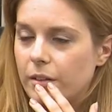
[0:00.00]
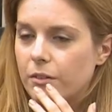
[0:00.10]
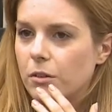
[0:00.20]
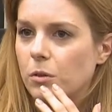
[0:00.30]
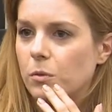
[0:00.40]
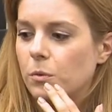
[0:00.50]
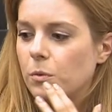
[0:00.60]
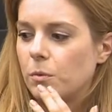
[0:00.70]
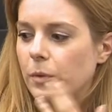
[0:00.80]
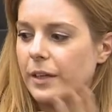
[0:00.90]
And so
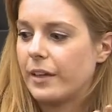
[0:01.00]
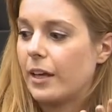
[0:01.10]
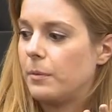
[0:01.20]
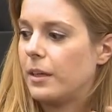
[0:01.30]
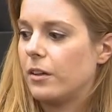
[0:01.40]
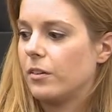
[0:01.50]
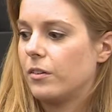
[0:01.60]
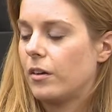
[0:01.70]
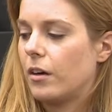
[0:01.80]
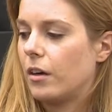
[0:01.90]
we as
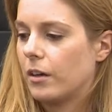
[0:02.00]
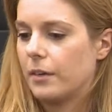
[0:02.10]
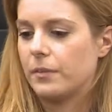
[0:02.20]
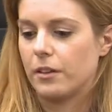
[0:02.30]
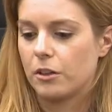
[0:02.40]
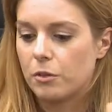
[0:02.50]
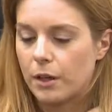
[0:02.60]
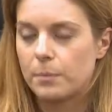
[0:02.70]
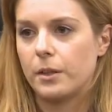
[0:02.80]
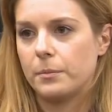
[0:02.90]
animators are given an
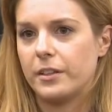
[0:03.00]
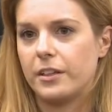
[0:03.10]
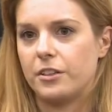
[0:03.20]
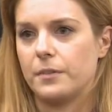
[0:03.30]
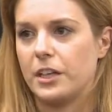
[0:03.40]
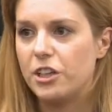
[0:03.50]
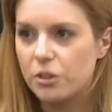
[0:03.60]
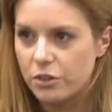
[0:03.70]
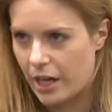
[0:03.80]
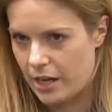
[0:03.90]
incredible limitation of a
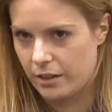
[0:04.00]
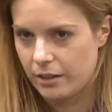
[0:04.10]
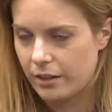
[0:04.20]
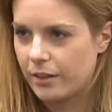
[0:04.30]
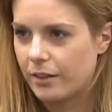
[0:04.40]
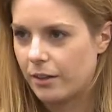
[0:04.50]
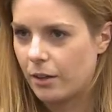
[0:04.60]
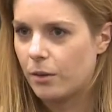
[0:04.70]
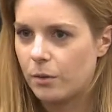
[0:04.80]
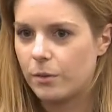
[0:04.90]
huge head,
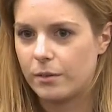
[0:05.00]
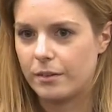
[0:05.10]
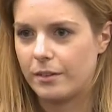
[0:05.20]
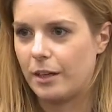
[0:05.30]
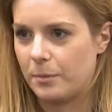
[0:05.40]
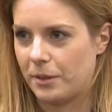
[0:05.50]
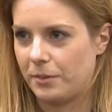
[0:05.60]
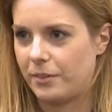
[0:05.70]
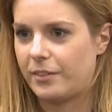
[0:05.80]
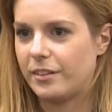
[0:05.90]
no
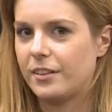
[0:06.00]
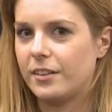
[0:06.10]
elbows,